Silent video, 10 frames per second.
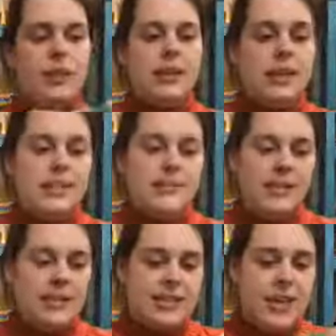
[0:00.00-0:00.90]
nice
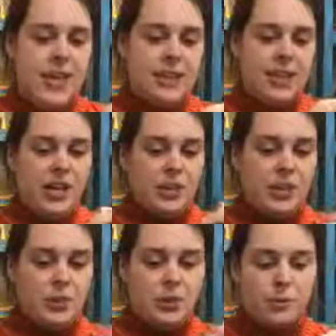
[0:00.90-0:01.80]
fleecy edging,
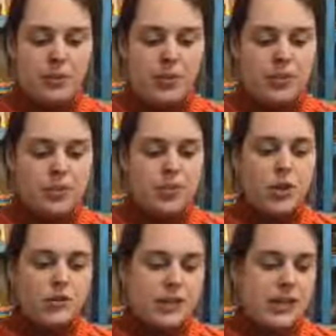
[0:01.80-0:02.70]
so it's going to be nice and
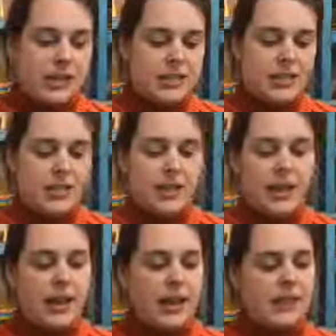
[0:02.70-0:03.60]
soft and against their
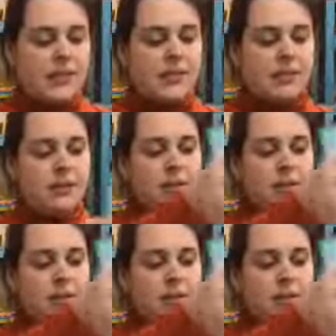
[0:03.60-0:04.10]
thighs,